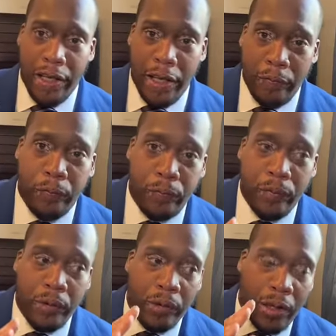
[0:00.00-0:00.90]
if
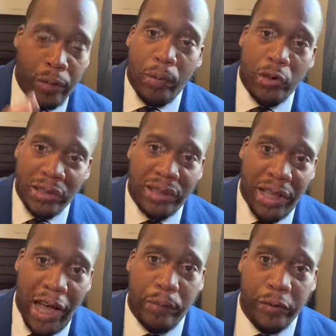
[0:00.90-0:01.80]
an emergency
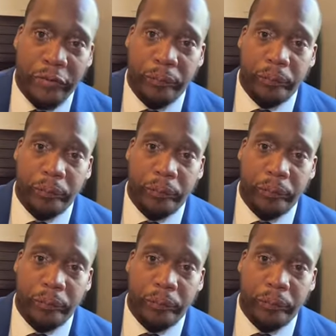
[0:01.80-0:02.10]
happened.